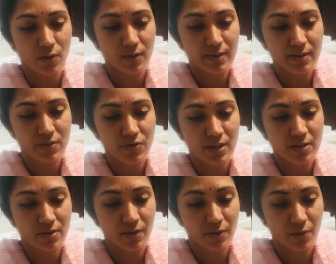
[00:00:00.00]
all the
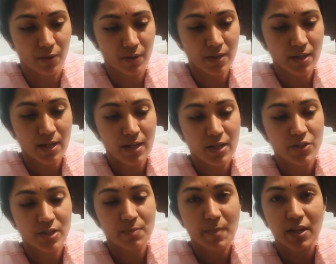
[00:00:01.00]
strings are gone.
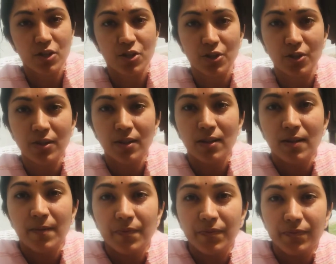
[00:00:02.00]
Just make sure
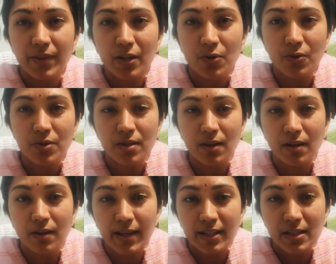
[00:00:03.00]
the nodes
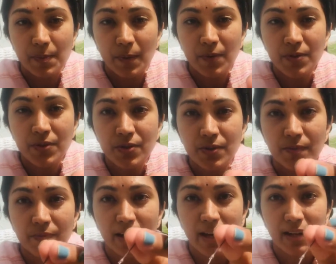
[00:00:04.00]
are exposed,
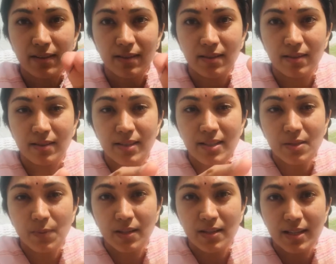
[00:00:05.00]
and
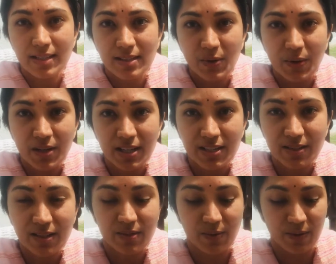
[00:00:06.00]
this one is going into
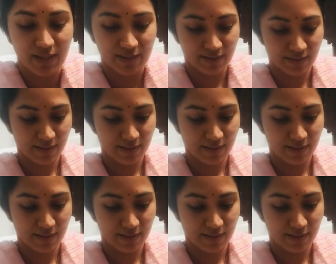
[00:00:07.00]
the soil.